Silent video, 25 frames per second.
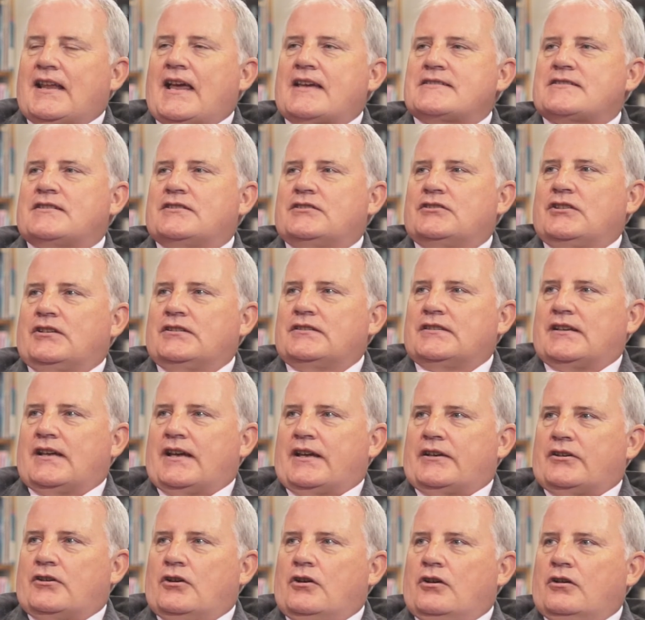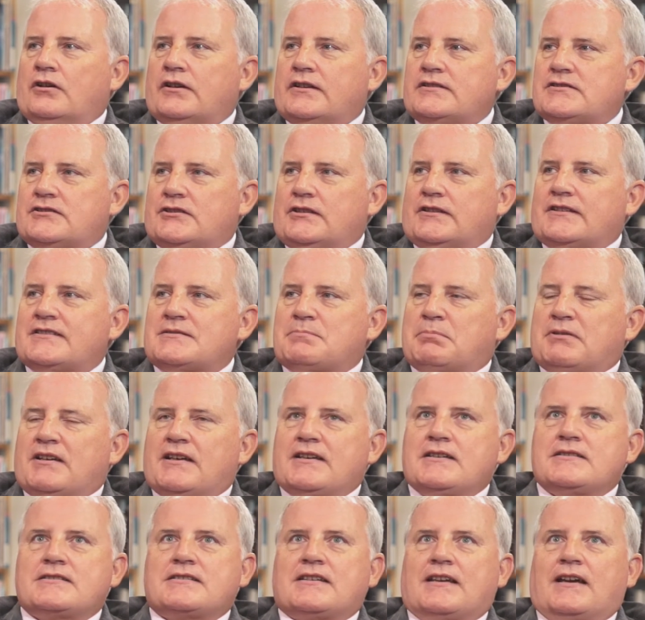hasn't done that. All it's done is
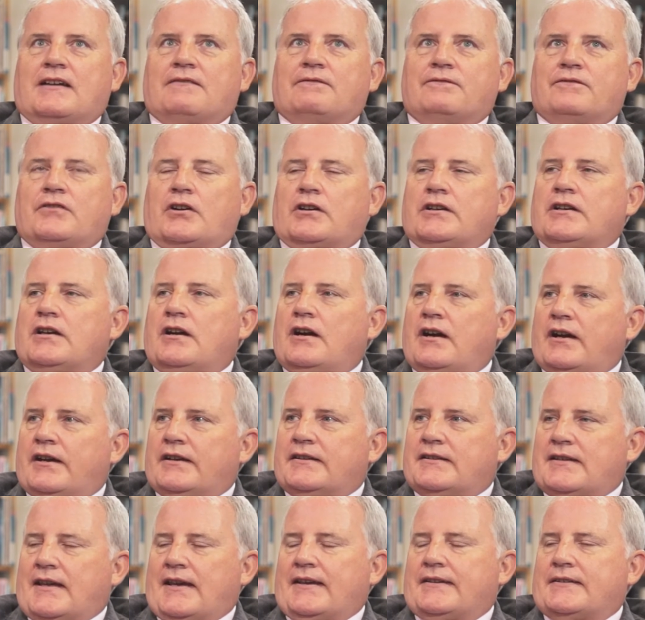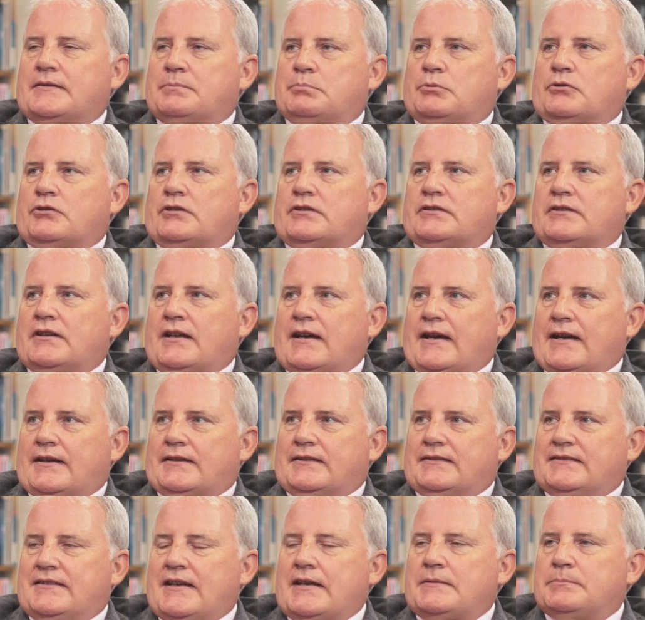place a very high tax burden
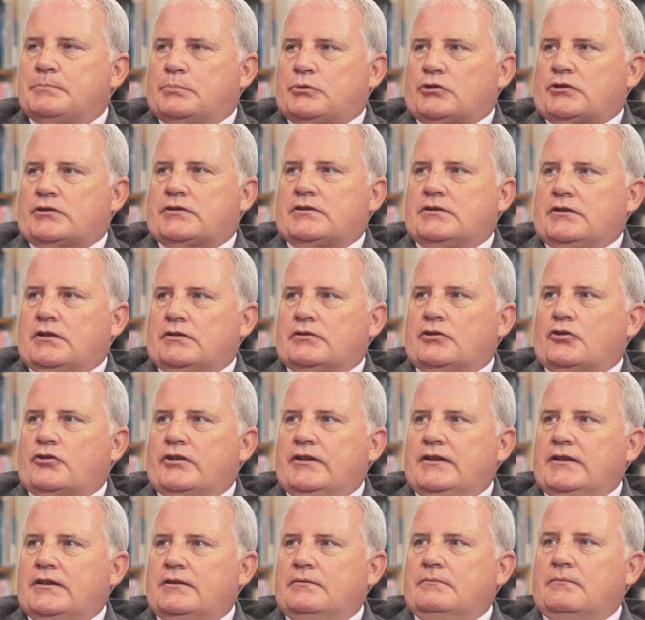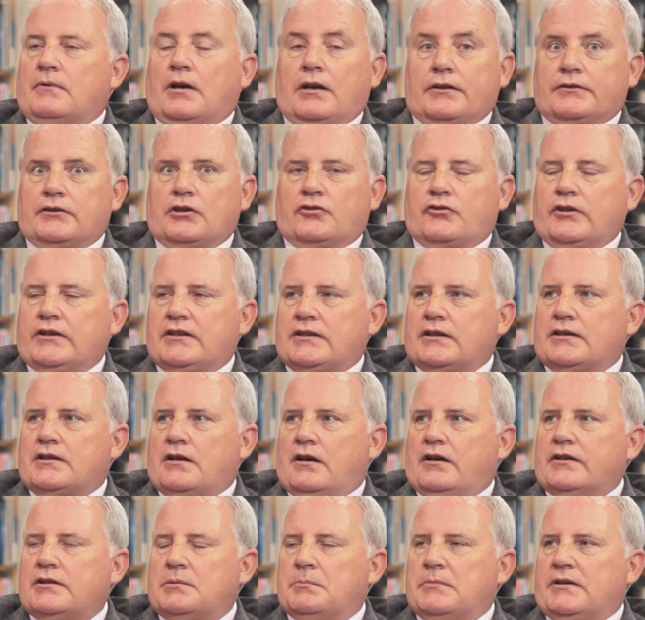and debt burden on the Greek
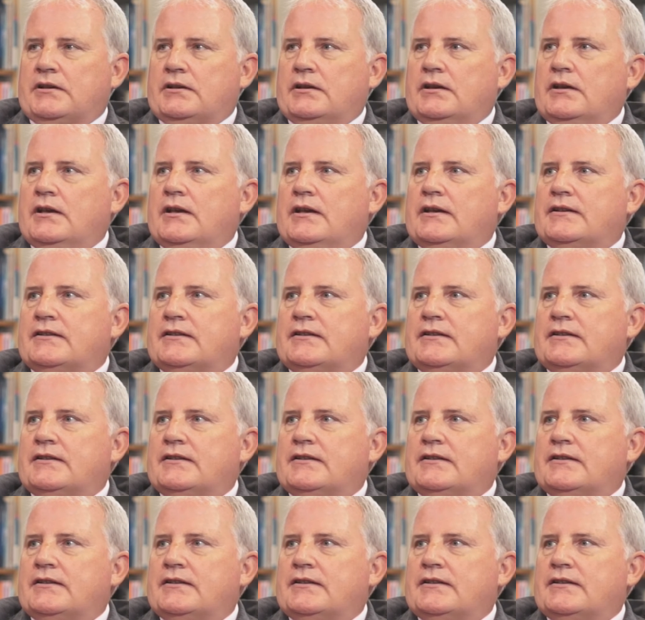economy.